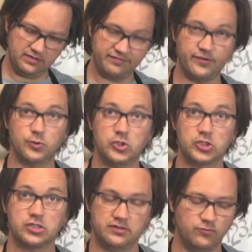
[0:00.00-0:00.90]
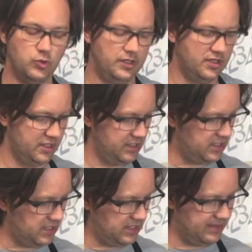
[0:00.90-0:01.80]
the faux look of wood.
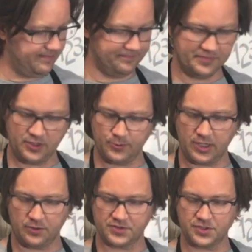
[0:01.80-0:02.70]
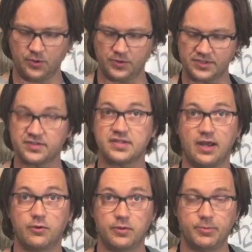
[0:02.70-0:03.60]
Um, here we go. So this is
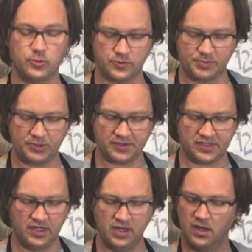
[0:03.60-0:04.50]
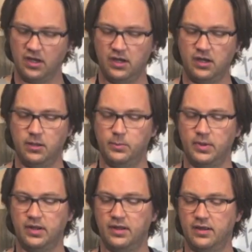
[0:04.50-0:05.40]
how the boat was built. Um,
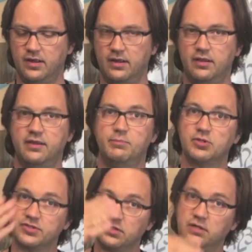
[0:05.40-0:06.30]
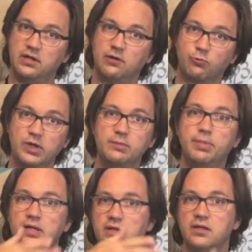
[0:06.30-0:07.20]
uh, they built a, a,
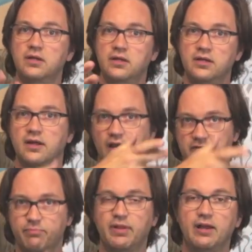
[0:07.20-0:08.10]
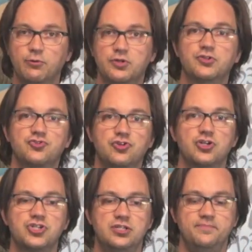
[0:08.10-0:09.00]
rib, kind of plywood
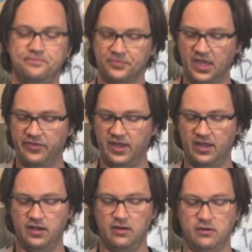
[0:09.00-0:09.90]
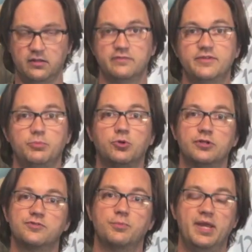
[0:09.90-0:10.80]
construction, and then all of the
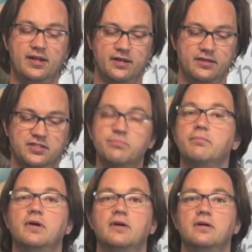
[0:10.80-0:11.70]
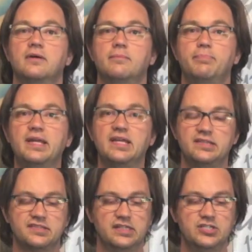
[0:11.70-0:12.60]
boards were made out of this uh, pink
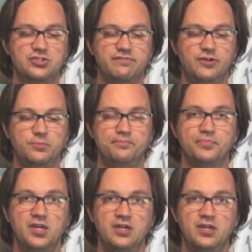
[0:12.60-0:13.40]
insulation foam,